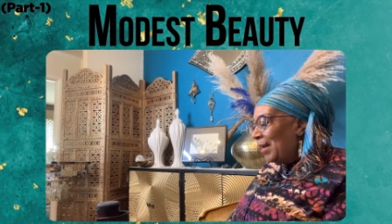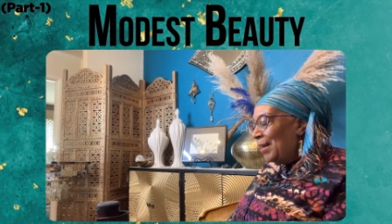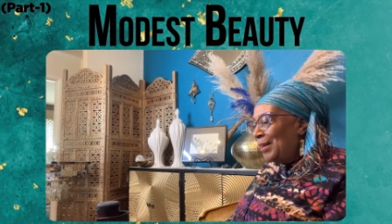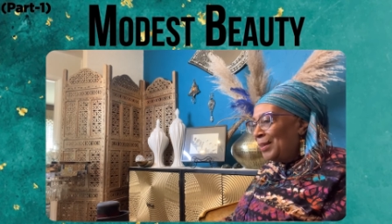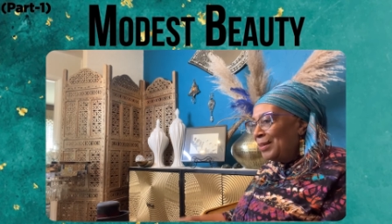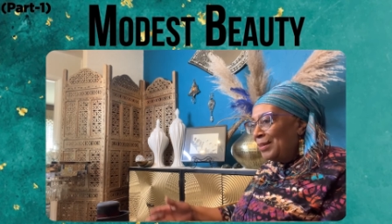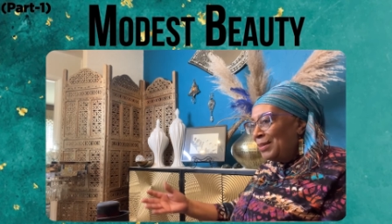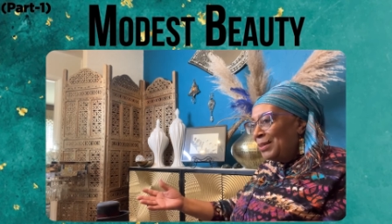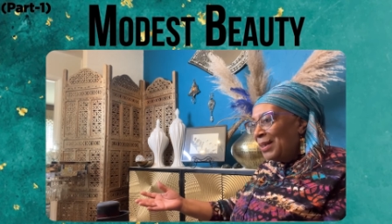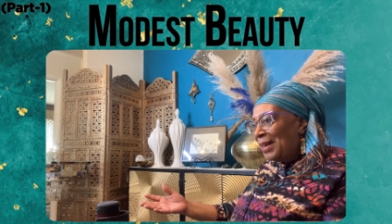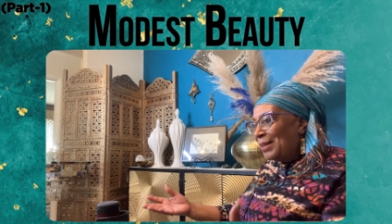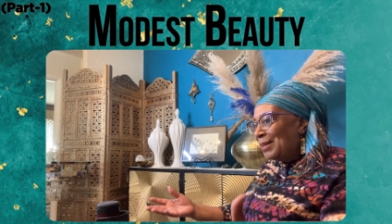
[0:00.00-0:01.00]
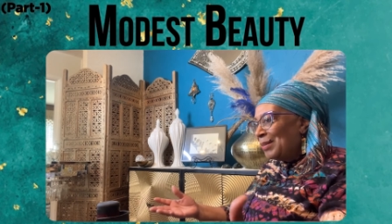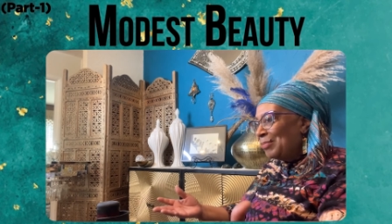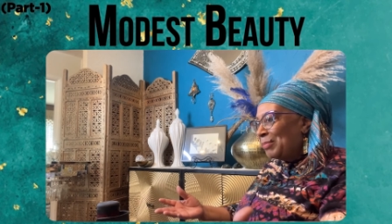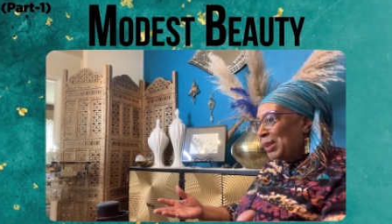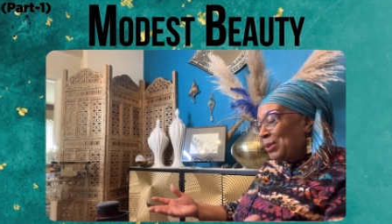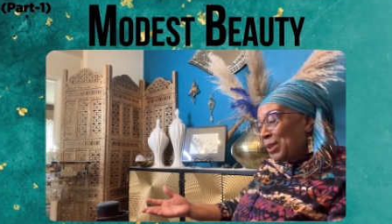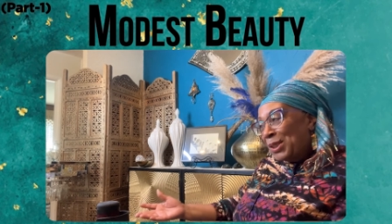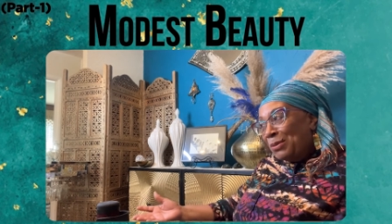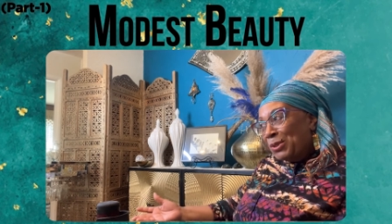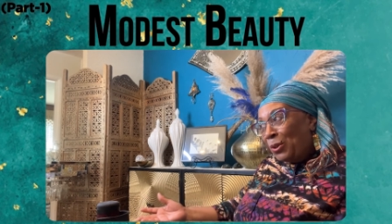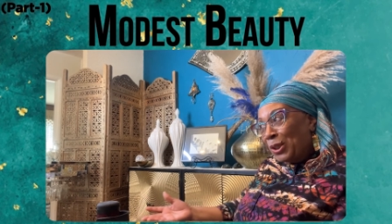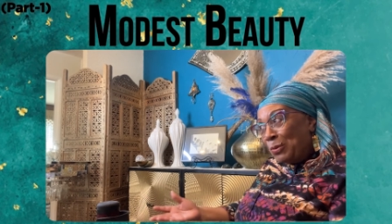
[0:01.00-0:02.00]
and you had, because there
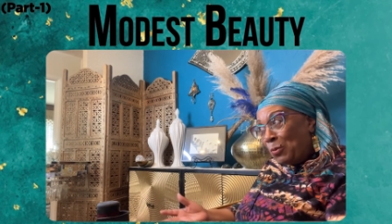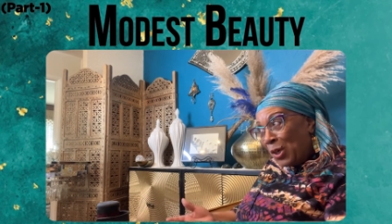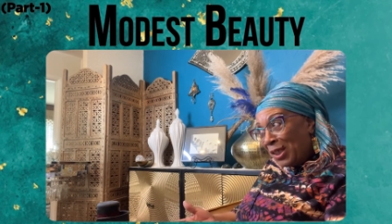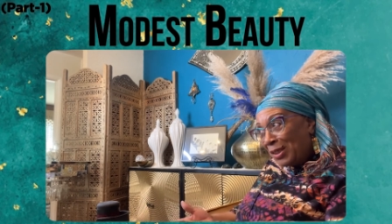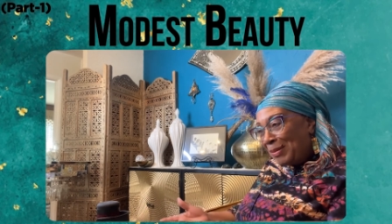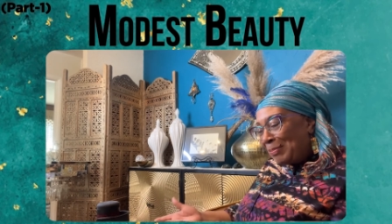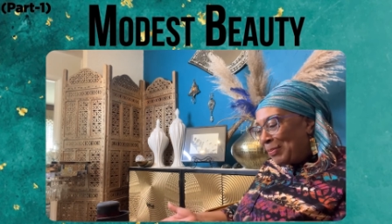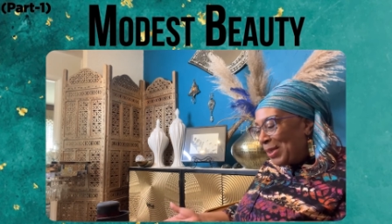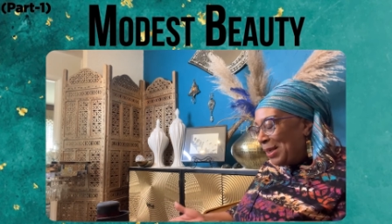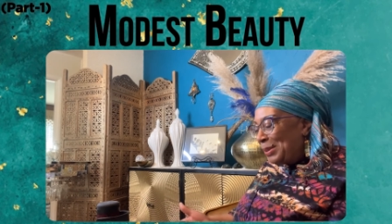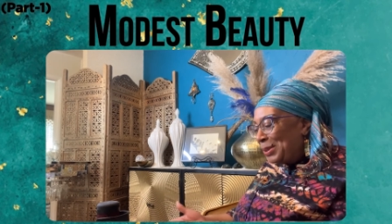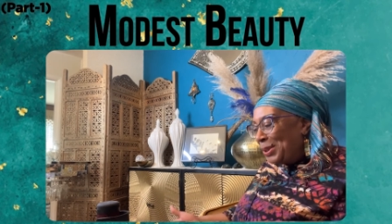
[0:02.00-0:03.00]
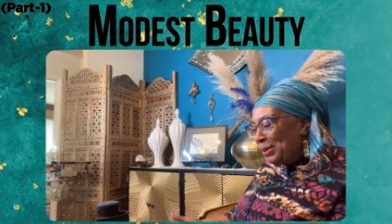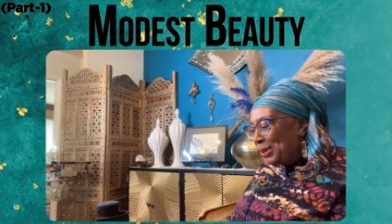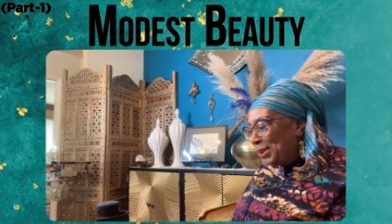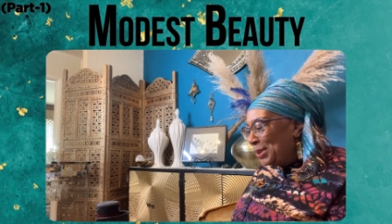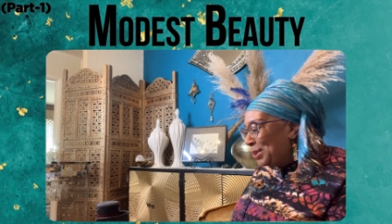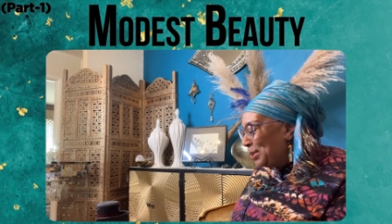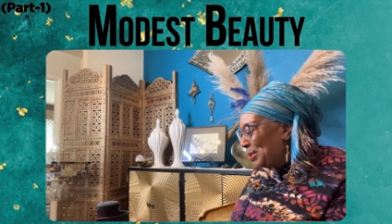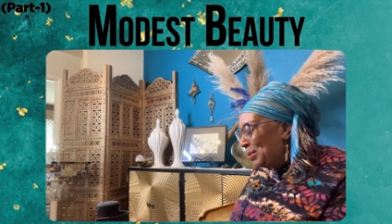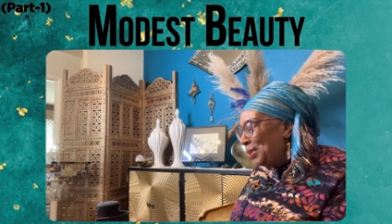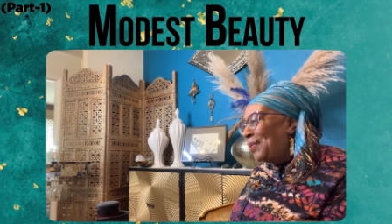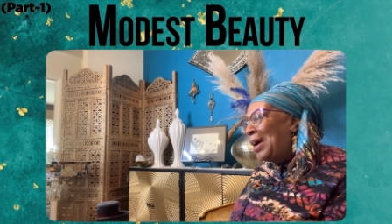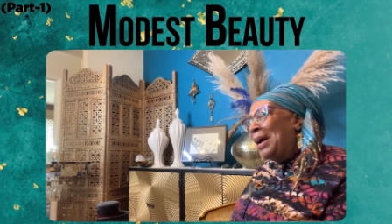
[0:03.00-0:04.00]
was only one. Right. So the sisters
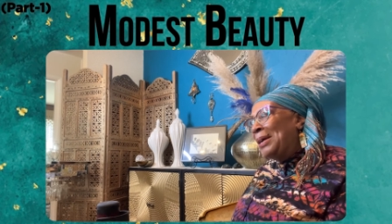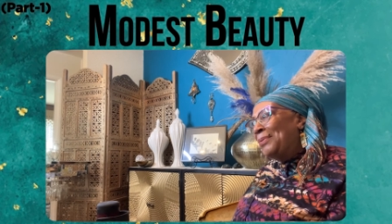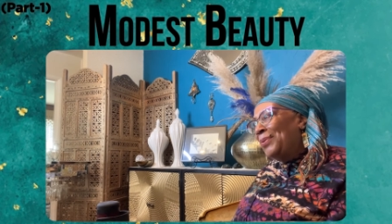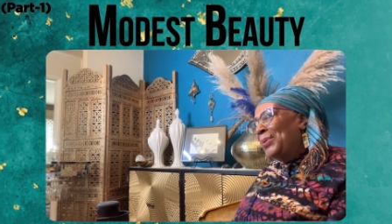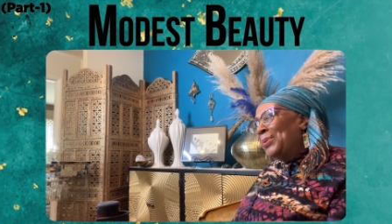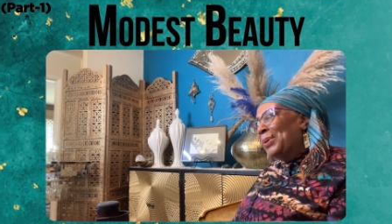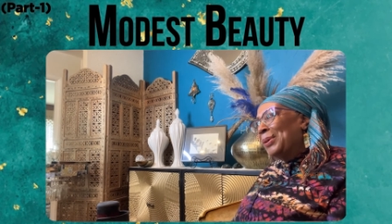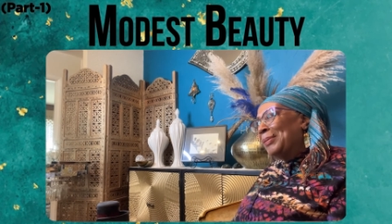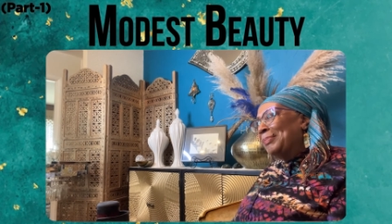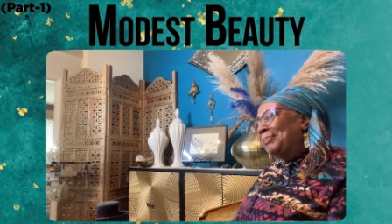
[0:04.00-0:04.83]
would vie for